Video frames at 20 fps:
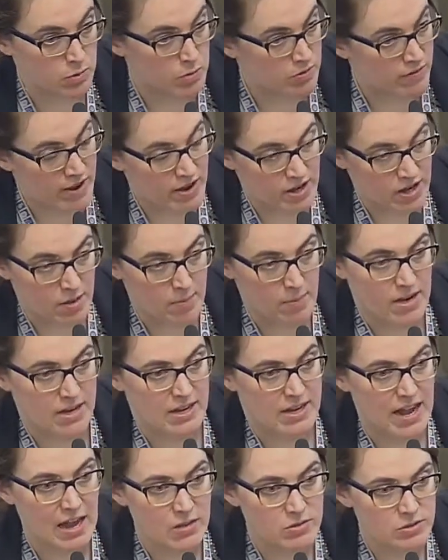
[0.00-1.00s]
We would have had to come back
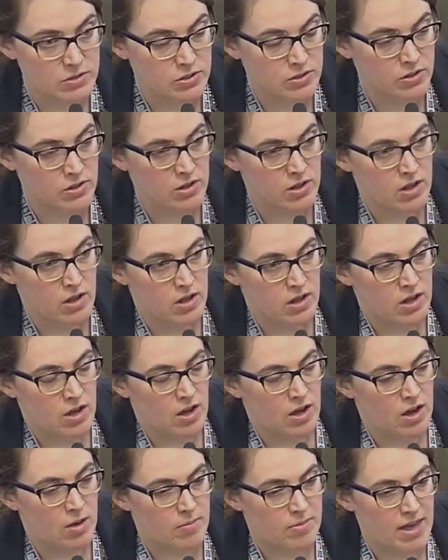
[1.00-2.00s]
to council.
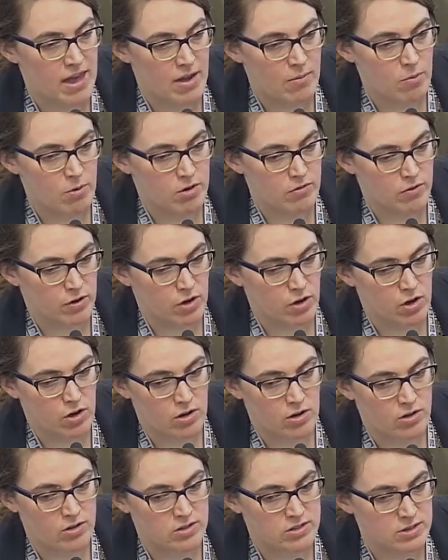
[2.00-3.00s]
That would have
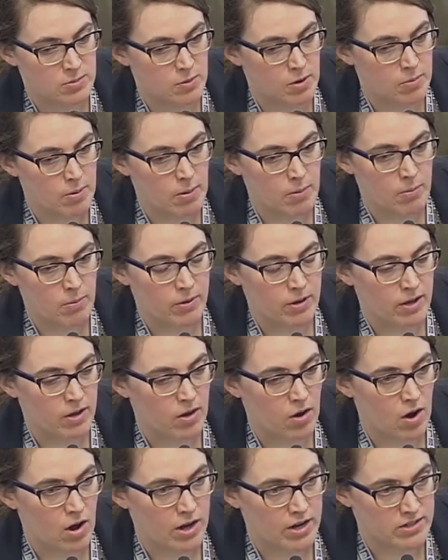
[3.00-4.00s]
occurred somewhere probably
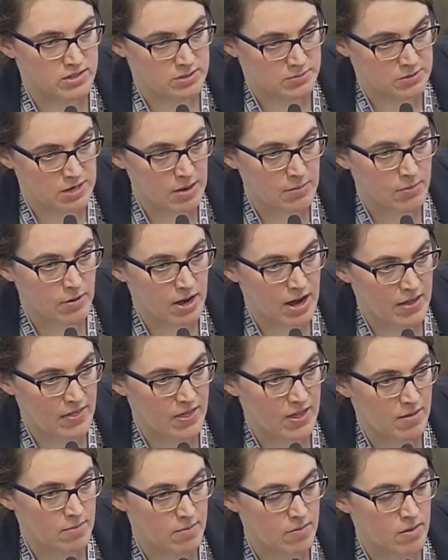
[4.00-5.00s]
August, September
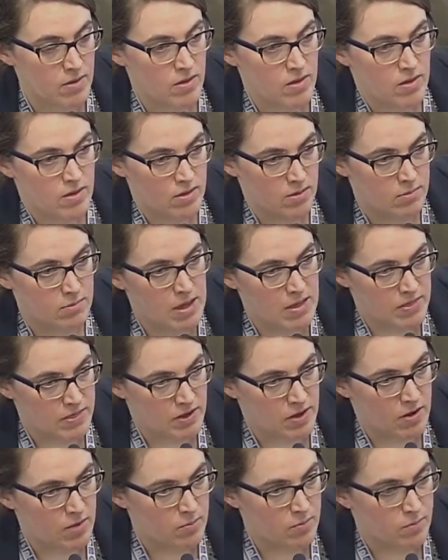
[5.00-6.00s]
had they met
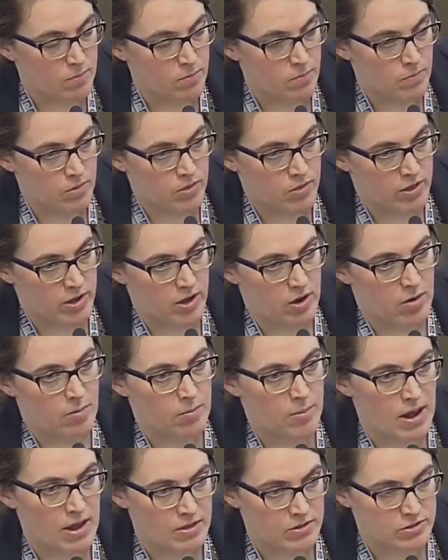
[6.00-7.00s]
their
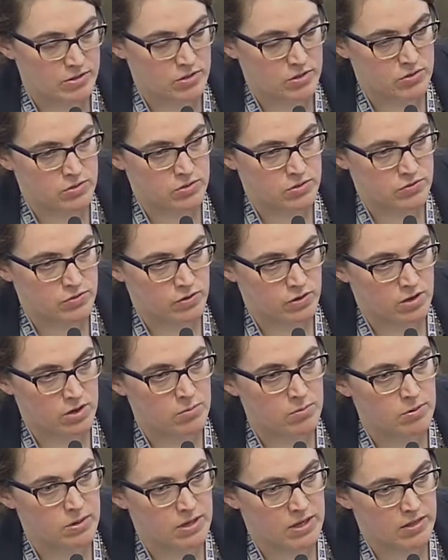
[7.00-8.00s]
milestones for
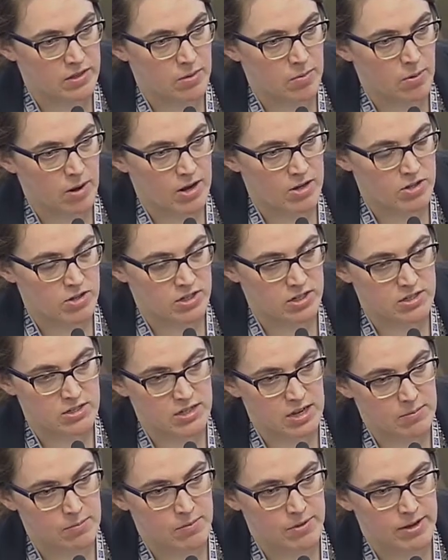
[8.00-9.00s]
completing their project and
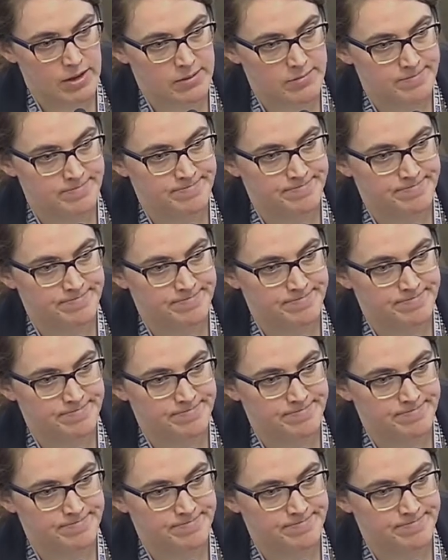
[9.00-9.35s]
site plan.